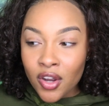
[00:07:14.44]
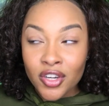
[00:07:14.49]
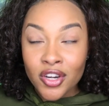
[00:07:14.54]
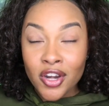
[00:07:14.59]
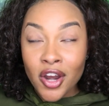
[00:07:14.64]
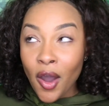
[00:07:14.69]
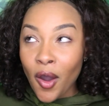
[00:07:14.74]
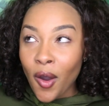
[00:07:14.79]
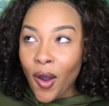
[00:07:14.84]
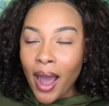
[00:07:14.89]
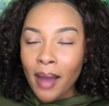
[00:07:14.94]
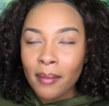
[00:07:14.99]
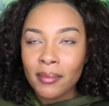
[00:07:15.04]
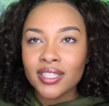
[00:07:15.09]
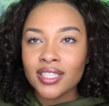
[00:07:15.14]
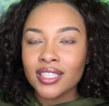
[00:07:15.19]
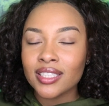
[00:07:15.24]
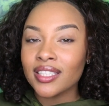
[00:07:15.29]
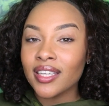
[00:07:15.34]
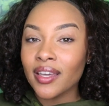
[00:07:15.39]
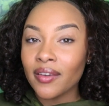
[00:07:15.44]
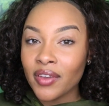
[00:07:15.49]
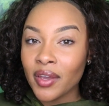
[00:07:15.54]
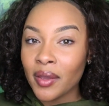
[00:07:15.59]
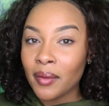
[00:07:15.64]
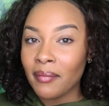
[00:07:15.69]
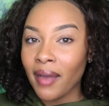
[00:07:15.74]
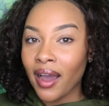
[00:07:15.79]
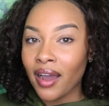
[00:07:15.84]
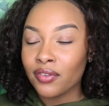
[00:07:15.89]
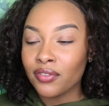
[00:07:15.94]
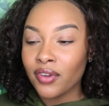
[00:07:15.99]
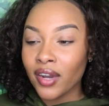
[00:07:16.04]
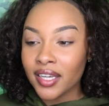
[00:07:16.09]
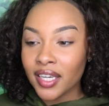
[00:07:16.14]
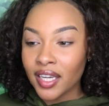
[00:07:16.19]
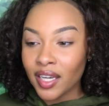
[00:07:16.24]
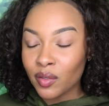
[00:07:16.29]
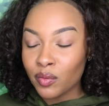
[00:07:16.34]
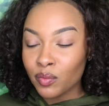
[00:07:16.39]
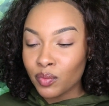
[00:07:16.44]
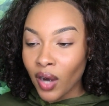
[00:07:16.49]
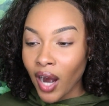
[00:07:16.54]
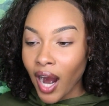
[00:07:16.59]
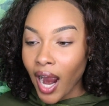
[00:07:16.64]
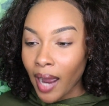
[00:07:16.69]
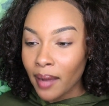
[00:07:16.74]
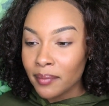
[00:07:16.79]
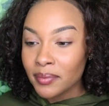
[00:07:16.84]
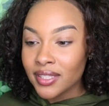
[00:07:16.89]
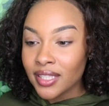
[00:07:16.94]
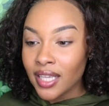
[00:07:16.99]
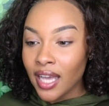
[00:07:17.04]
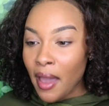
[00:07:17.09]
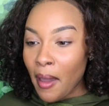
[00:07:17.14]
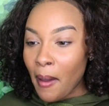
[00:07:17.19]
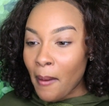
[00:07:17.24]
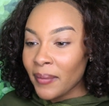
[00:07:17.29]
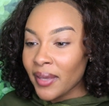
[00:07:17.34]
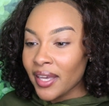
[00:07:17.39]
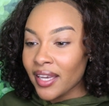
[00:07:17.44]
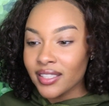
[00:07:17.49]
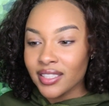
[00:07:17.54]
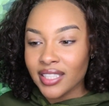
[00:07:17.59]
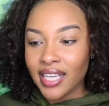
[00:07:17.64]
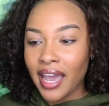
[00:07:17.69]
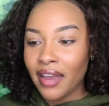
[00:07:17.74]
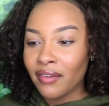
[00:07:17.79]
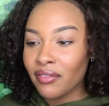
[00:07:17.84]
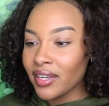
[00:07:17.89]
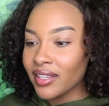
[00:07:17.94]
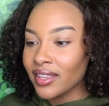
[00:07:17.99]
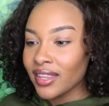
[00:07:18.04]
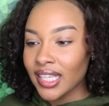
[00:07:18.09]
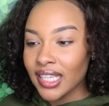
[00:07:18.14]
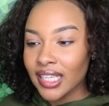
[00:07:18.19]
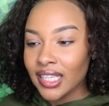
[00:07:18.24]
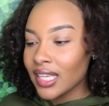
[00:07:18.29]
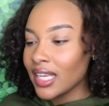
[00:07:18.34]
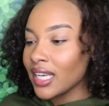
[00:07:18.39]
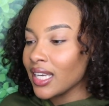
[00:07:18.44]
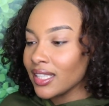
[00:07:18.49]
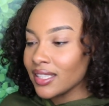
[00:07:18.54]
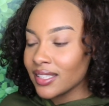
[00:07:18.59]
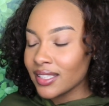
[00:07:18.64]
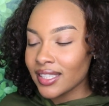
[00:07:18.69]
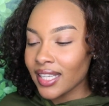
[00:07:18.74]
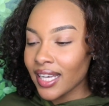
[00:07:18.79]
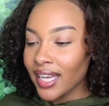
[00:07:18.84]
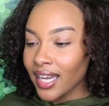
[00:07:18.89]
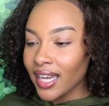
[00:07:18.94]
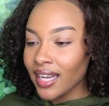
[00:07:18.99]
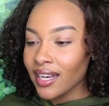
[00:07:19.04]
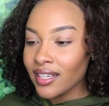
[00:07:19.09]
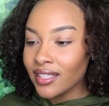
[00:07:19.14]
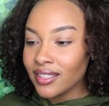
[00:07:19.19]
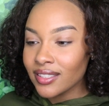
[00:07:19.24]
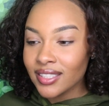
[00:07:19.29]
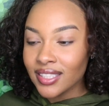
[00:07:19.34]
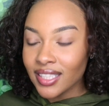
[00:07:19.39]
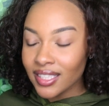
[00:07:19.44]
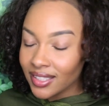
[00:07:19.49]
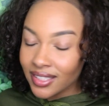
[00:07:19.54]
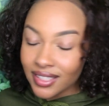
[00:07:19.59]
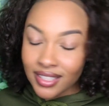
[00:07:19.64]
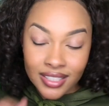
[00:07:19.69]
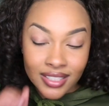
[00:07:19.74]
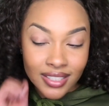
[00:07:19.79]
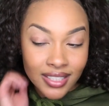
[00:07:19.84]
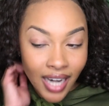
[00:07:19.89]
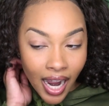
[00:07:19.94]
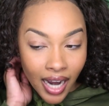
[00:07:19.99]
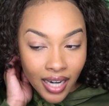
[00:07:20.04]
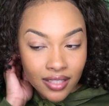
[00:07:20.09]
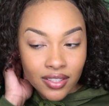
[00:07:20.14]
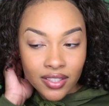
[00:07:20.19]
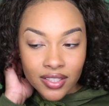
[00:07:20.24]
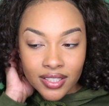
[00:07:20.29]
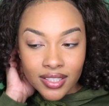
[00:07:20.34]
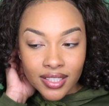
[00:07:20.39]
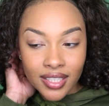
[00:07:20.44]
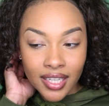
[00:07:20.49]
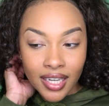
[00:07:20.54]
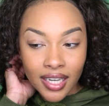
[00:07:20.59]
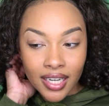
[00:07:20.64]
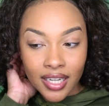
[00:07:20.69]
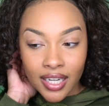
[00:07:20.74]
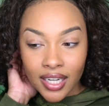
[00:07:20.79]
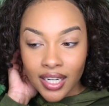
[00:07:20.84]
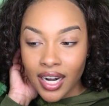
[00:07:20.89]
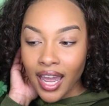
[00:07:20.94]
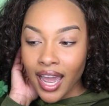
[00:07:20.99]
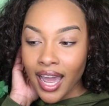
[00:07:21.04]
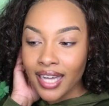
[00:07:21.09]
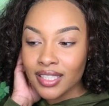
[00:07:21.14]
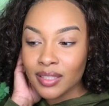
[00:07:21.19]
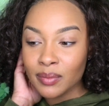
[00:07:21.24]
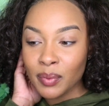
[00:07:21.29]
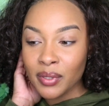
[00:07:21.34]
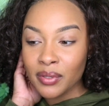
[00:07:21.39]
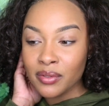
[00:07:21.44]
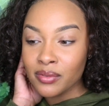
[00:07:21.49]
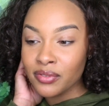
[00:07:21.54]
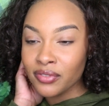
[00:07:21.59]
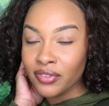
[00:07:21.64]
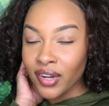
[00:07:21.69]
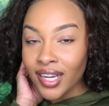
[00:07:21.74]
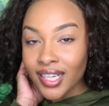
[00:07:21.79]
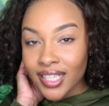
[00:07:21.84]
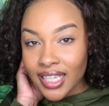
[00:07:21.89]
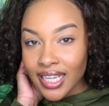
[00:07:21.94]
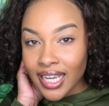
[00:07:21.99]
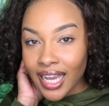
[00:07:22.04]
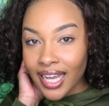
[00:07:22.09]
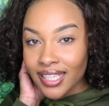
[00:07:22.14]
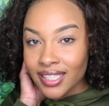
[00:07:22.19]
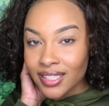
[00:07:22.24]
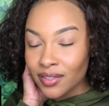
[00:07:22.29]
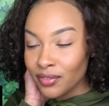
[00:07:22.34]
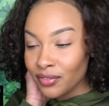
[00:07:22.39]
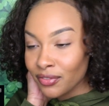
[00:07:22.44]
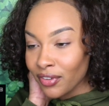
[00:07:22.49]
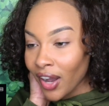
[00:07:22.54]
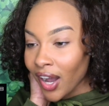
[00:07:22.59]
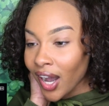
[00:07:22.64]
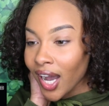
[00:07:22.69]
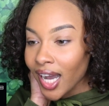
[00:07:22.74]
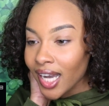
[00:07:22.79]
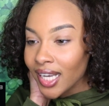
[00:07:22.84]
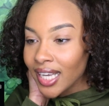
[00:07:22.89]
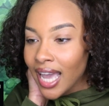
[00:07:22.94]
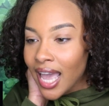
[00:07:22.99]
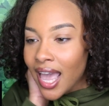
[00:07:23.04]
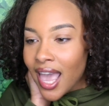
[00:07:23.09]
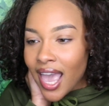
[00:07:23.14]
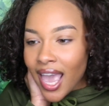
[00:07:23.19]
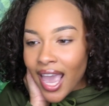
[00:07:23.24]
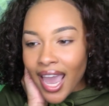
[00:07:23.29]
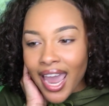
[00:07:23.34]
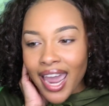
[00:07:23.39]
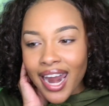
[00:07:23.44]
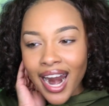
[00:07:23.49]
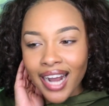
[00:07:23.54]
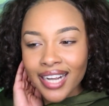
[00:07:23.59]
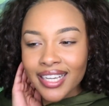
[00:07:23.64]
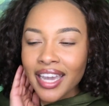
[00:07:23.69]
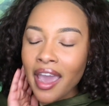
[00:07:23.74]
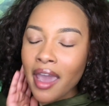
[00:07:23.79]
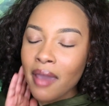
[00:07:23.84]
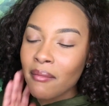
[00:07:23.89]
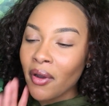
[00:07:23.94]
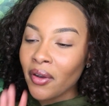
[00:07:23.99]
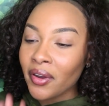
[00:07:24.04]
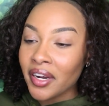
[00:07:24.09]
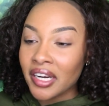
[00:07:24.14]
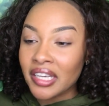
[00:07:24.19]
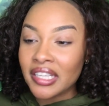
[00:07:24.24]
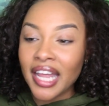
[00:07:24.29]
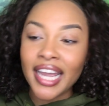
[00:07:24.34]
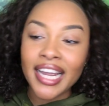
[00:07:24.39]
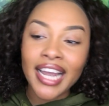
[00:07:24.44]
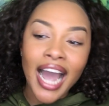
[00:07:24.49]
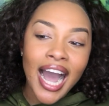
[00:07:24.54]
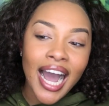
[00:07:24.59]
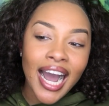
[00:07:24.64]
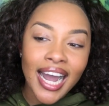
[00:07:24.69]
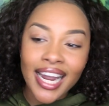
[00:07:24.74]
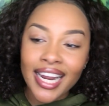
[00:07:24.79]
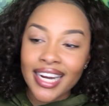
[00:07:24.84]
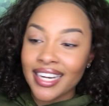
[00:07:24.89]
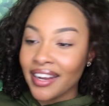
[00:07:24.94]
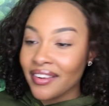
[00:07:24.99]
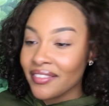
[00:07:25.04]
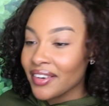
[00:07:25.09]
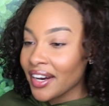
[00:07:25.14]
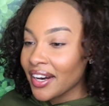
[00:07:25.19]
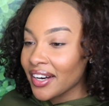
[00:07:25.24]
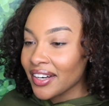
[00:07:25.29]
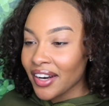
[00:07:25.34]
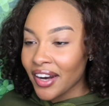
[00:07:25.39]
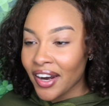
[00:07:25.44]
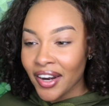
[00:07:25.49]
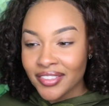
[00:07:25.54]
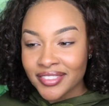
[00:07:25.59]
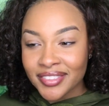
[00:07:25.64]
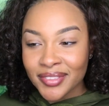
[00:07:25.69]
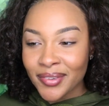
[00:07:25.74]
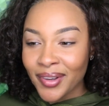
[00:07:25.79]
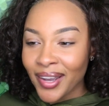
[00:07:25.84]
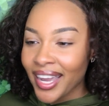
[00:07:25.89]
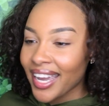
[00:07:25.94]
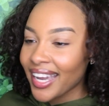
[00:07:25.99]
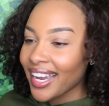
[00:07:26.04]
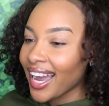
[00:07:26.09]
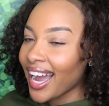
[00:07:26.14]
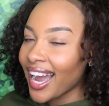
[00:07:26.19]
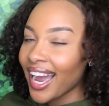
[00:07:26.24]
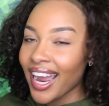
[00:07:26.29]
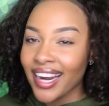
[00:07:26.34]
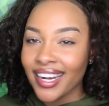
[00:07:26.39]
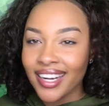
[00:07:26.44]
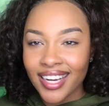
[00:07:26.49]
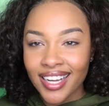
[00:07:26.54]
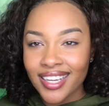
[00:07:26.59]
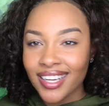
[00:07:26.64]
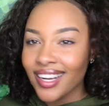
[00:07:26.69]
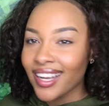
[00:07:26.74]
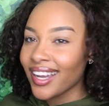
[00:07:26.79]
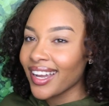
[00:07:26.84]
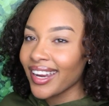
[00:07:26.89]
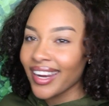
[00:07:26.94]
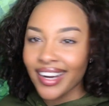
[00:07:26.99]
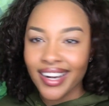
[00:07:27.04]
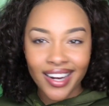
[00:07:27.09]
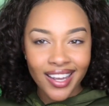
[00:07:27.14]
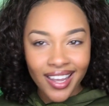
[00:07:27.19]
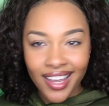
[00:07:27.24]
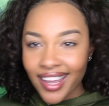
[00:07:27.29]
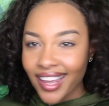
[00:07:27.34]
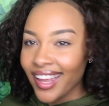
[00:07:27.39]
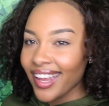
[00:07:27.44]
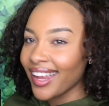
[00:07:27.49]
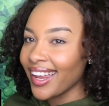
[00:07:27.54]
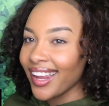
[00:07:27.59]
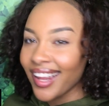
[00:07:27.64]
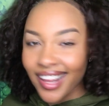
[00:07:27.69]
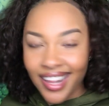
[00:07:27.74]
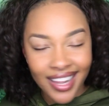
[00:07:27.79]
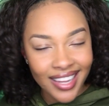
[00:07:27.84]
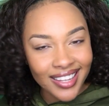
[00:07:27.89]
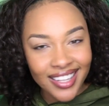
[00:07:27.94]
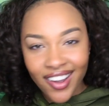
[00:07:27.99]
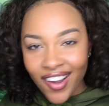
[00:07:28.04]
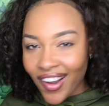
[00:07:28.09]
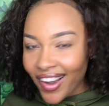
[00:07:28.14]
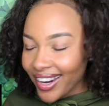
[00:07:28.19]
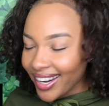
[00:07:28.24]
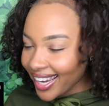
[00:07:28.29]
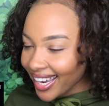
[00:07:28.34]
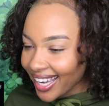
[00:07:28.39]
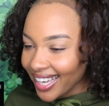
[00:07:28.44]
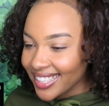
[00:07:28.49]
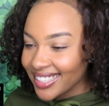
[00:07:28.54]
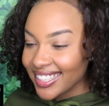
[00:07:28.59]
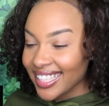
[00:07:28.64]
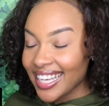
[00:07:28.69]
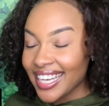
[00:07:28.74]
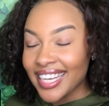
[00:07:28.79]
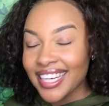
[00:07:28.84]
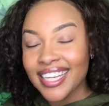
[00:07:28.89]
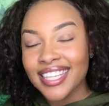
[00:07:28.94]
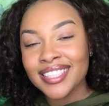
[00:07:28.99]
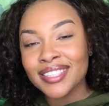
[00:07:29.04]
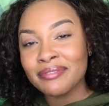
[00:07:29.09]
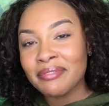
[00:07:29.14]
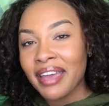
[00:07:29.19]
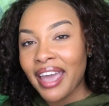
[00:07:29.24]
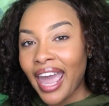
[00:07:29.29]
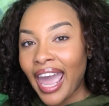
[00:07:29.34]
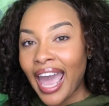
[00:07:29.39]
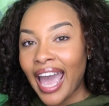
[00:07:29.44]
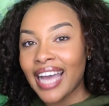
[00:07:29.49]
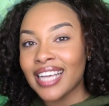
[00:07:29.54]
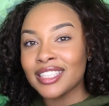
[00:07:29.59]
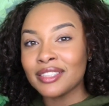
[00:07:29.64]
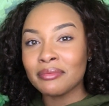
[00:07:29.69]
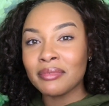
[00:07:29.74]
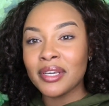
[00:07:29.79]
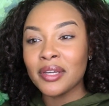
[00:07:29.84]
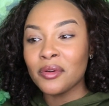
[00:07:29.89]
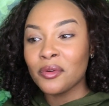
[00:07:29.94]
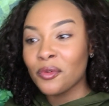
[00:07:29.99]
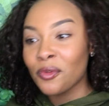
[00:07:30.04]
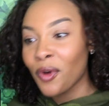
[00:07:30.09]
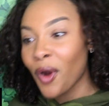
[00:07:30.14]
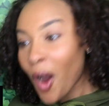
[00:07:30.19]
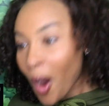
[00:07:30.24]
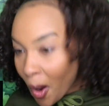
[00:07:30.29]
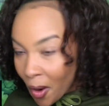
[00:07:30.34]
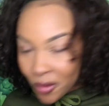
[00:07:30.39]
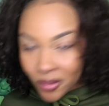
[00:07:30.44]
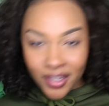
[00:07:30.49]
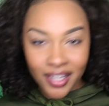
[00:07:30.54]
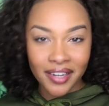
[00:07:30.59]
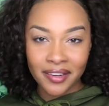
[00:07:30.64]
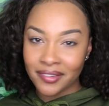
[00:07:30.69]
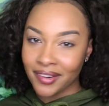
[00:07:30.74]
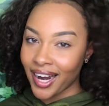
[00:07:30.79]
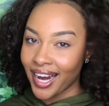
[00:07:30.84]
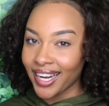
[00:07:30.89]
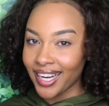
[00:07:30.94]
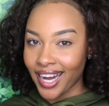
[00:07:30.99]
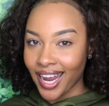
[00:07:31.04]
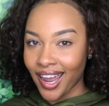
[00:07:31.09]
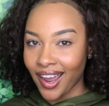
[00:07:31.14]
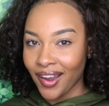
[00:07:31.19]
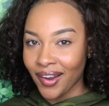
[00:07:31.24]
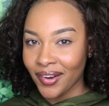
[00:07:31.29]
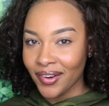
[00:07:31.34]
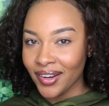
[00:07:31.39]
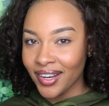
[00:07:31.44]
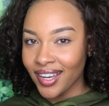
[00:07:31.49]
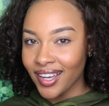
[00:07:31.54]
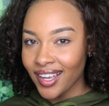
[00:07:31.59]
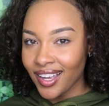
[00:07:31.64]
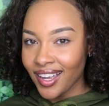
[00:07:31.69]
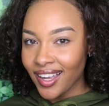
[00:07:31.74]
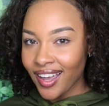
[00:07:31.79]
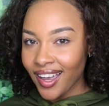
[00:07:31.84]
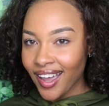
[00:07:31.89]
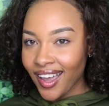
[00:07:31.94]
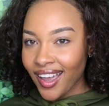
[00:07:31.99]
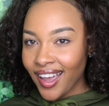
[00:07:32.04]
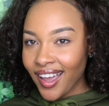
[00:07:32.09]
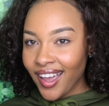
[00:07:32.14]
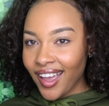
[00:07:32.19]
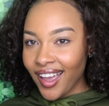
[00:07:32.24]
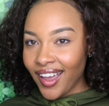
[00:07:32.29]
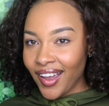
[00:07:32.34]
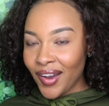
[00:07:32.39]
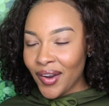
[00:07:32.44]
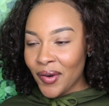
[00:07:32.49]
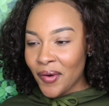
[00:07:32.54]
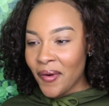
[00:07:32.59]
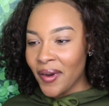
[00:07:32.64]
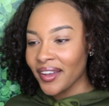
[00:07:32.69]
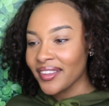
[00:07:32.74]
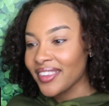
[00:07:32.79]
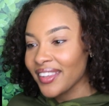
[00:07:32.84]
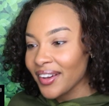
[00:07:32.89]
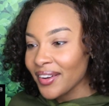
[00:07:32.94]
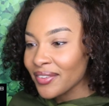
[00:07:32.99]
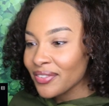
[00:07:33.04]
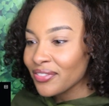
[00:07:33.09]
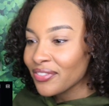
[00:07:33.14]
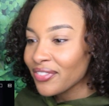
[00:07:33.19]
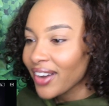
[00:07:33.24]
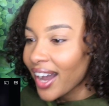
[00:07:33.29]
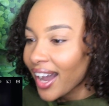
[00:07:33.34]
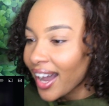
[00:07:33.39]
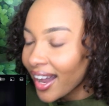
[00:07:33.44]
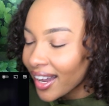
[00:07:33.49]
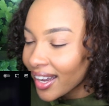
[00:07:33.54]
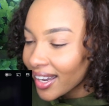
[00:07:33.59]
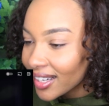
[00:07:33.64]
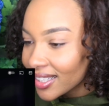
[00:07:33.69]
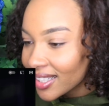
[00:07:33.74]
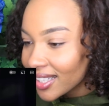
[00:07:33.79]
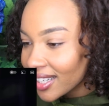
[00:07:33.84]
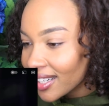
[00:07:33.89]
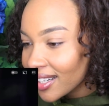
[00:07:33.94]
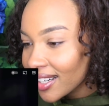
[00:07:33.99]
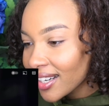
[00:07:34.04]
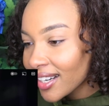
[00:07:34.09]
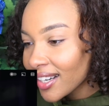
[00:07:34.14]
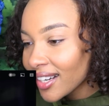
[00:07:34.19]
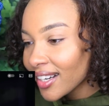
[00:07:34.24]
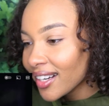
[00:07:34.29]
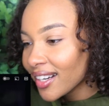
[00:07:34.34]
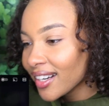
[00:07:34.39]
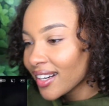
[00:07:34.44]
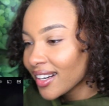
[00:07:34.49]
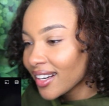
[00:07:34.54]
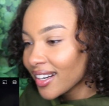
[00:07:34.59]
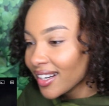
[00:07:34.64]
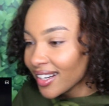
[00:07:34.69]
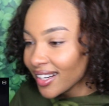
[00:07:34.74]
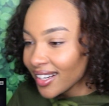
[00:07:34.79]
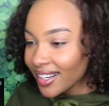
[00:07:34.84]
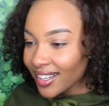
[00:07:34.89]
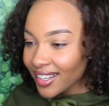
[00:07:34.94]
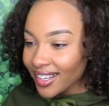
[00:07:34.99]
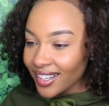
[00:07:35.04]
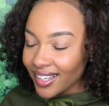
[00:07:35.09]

no, I'm gonna just give him my fucking props because everything he said since this doctor scene has been funny as fuck. And I came on here like I ain't never heard an earthquake. I ain't, I ain't uh, all this, and this man has me rolling right now. What the fuck? Doctor,